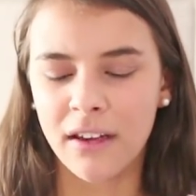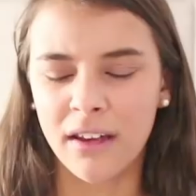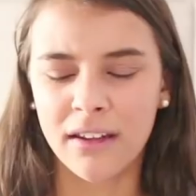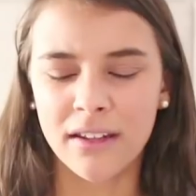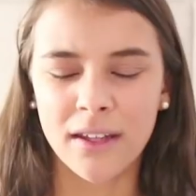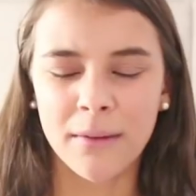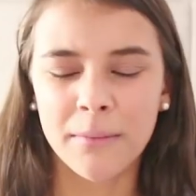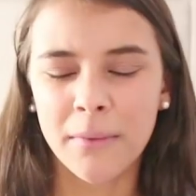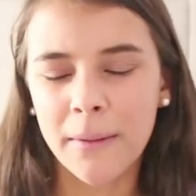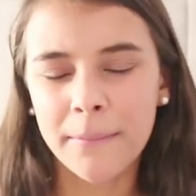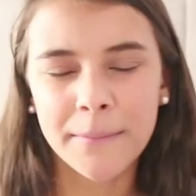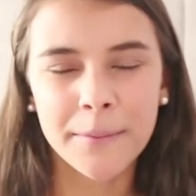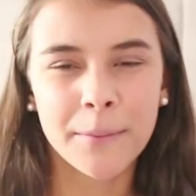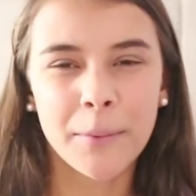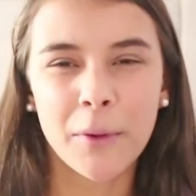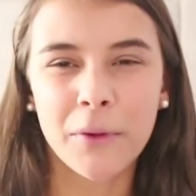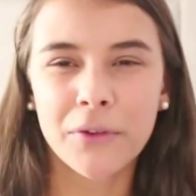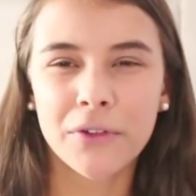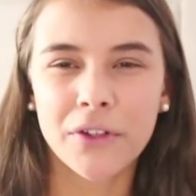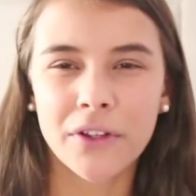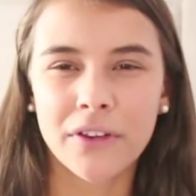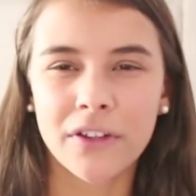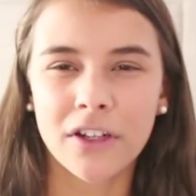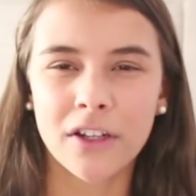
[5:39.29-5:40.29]
Sometimes
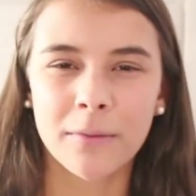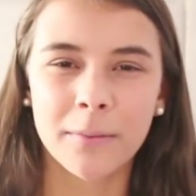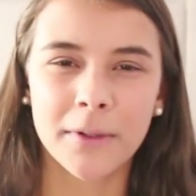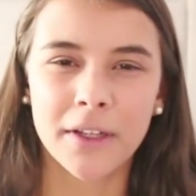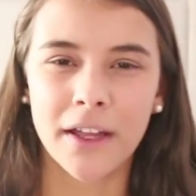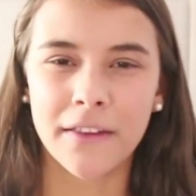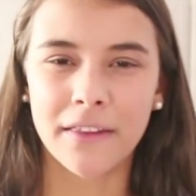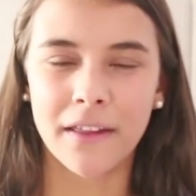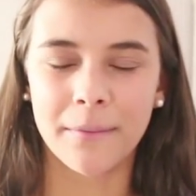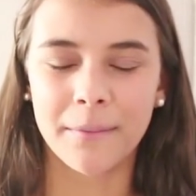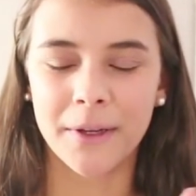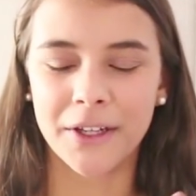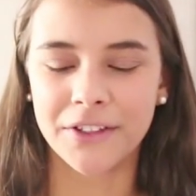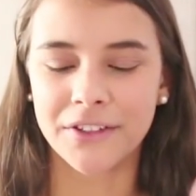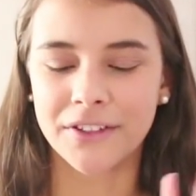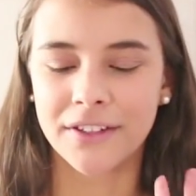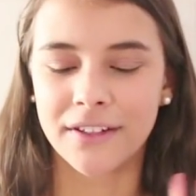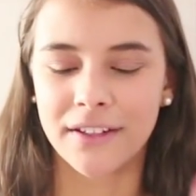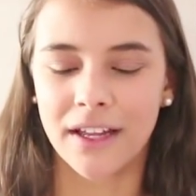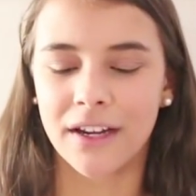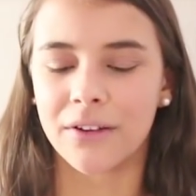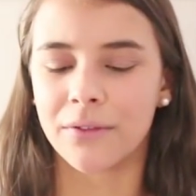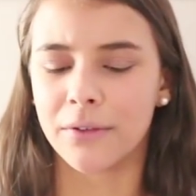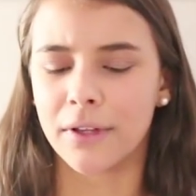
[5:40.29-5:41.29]
post on there, but not that much
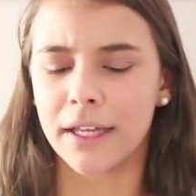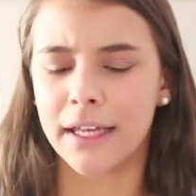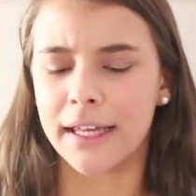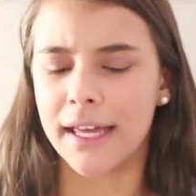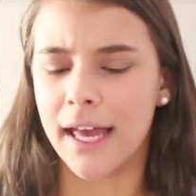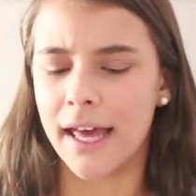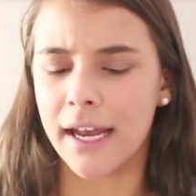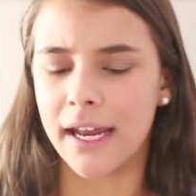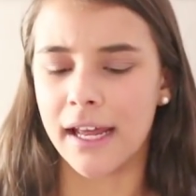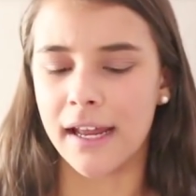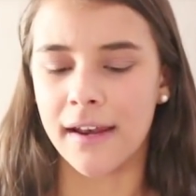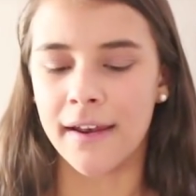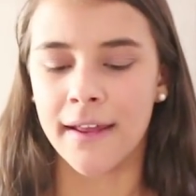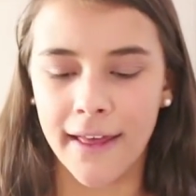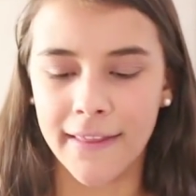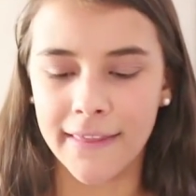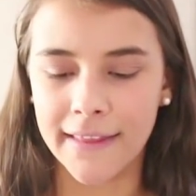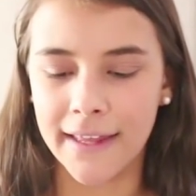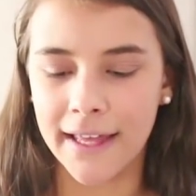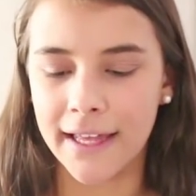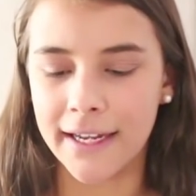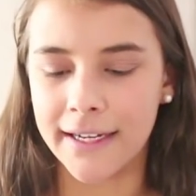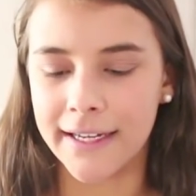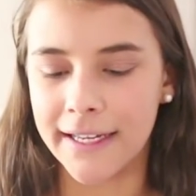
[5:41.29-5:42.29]
because I don't really get it. And
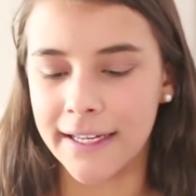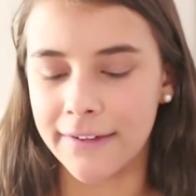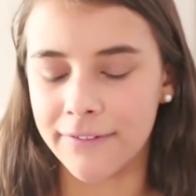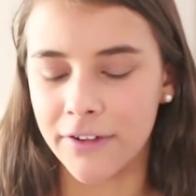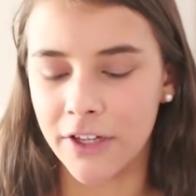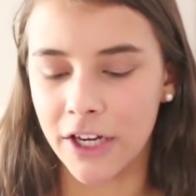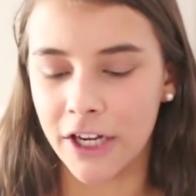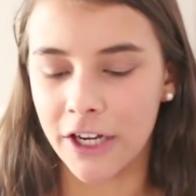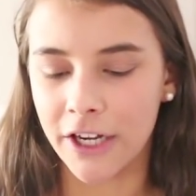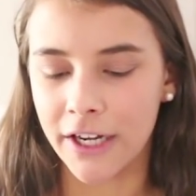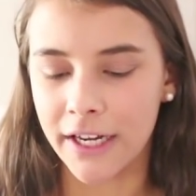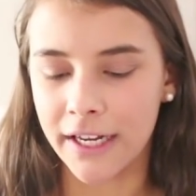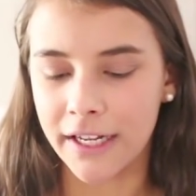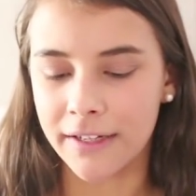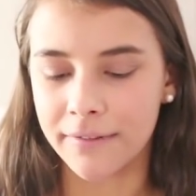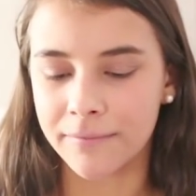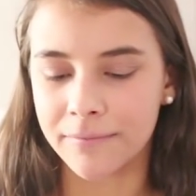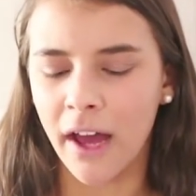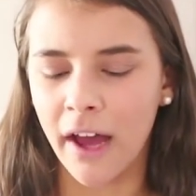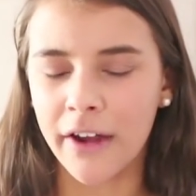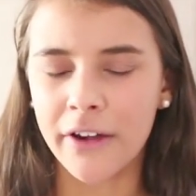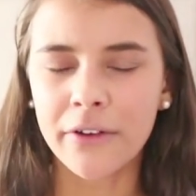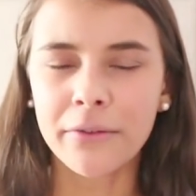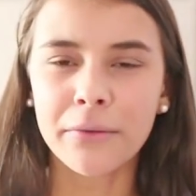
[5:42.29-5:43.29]
then Aviary,
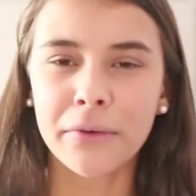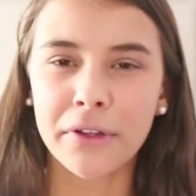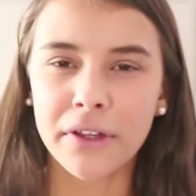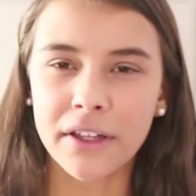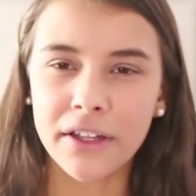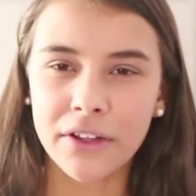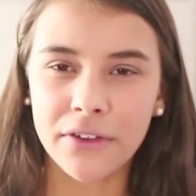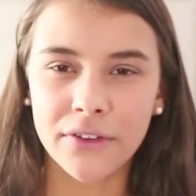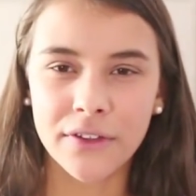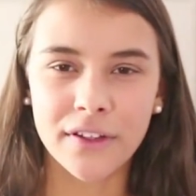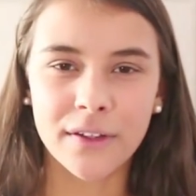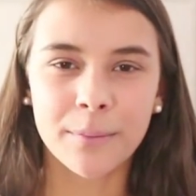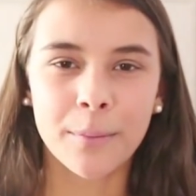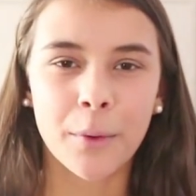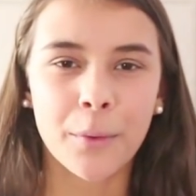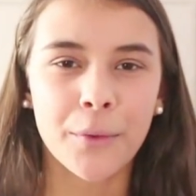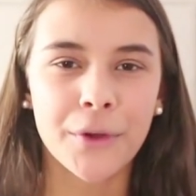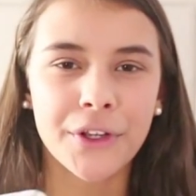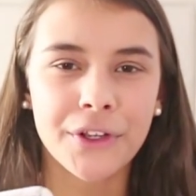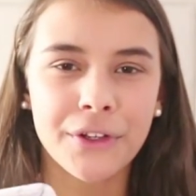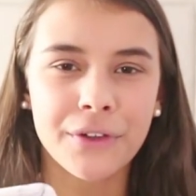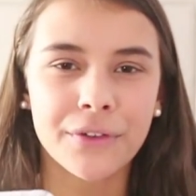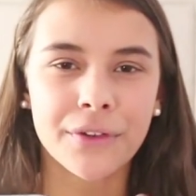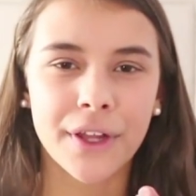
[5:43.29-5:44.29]
I don't really use this, but
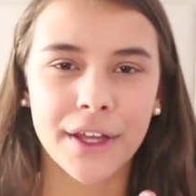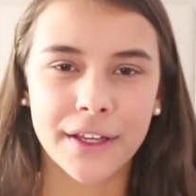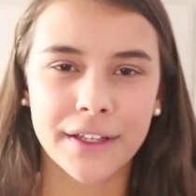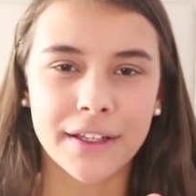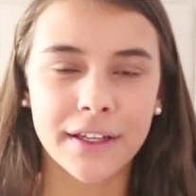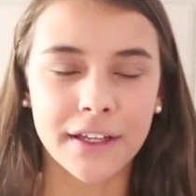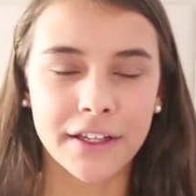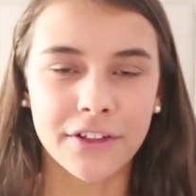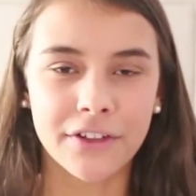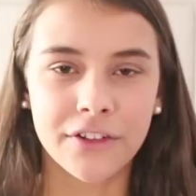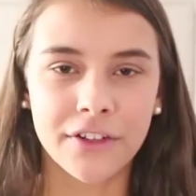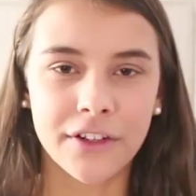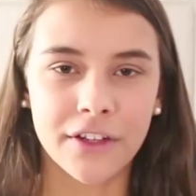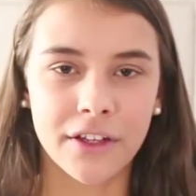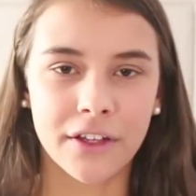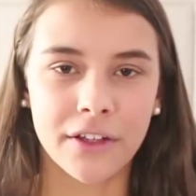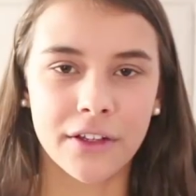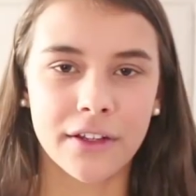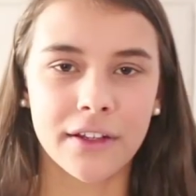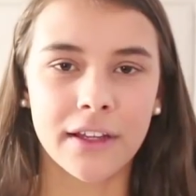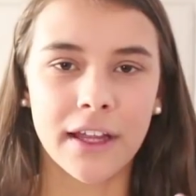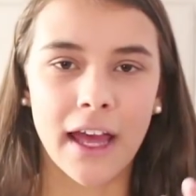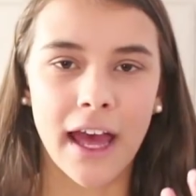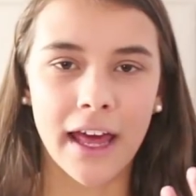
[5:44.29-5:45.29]
when you like need to
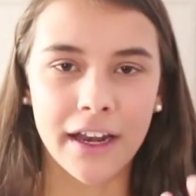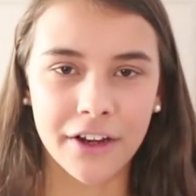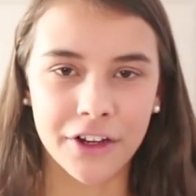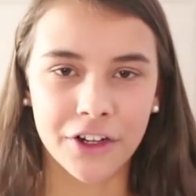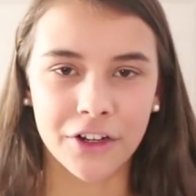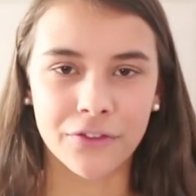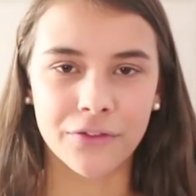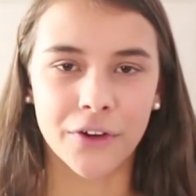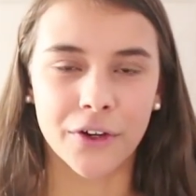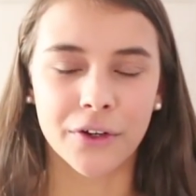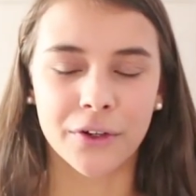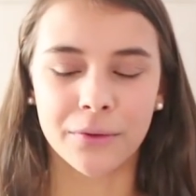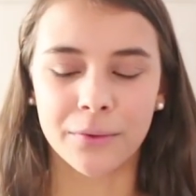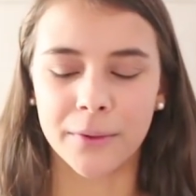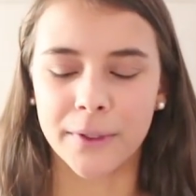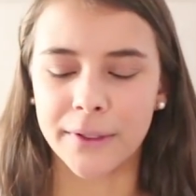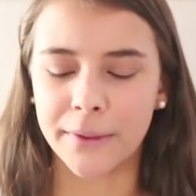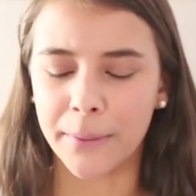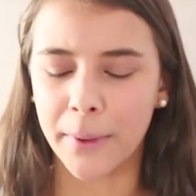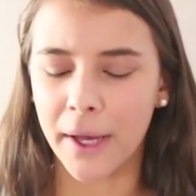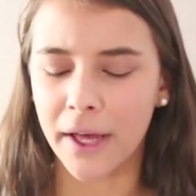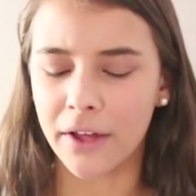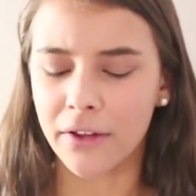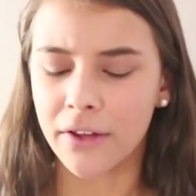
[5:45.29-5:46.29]
edit your photo
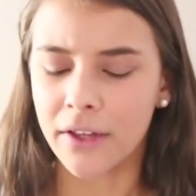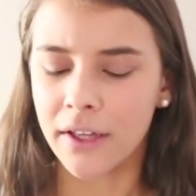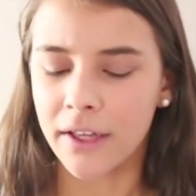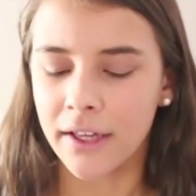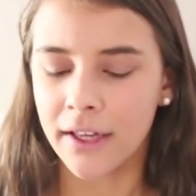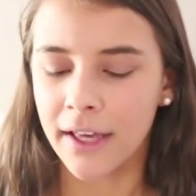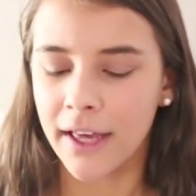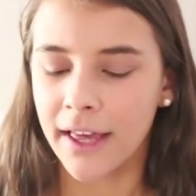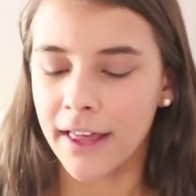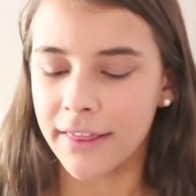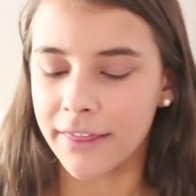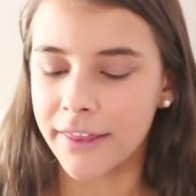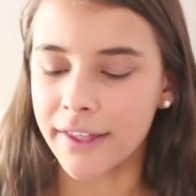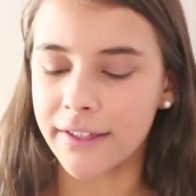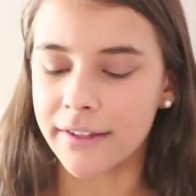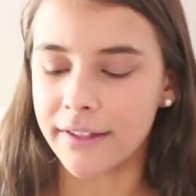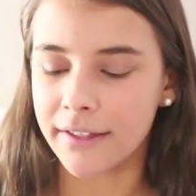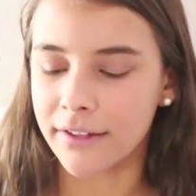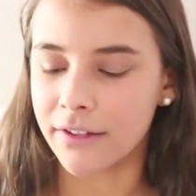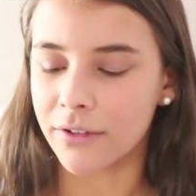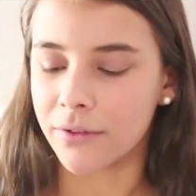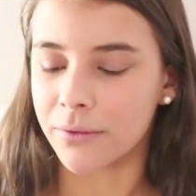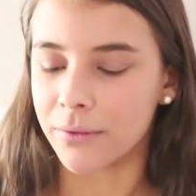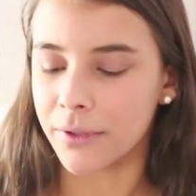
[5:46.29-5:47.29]
really well, this
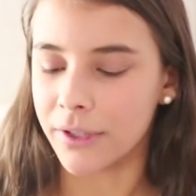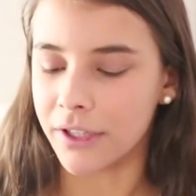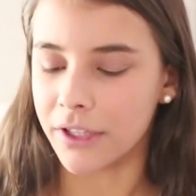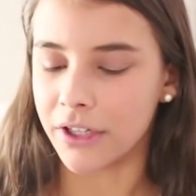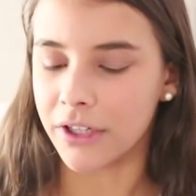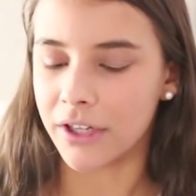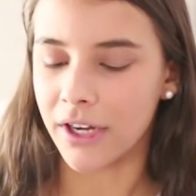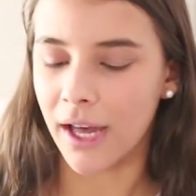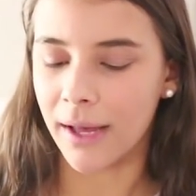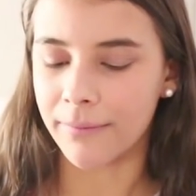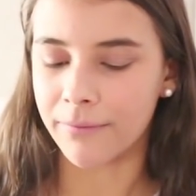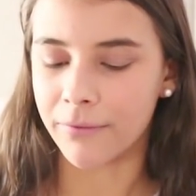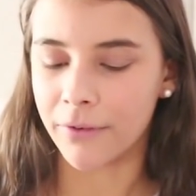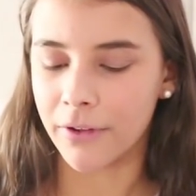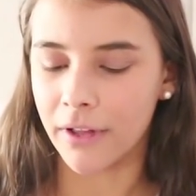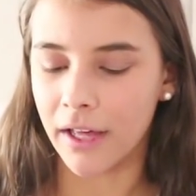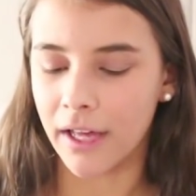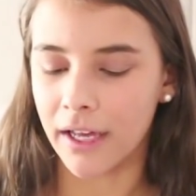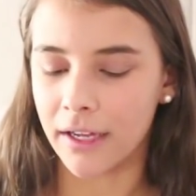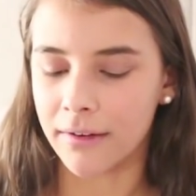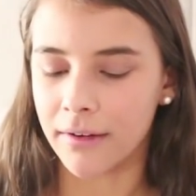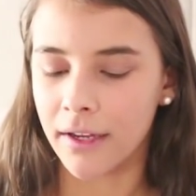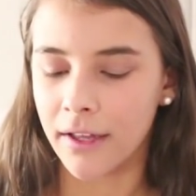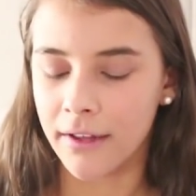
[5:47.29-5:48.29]
is a really good app for
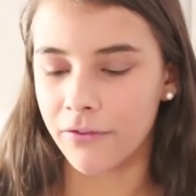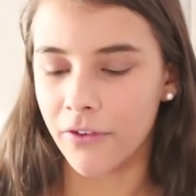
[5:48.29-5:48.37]
that.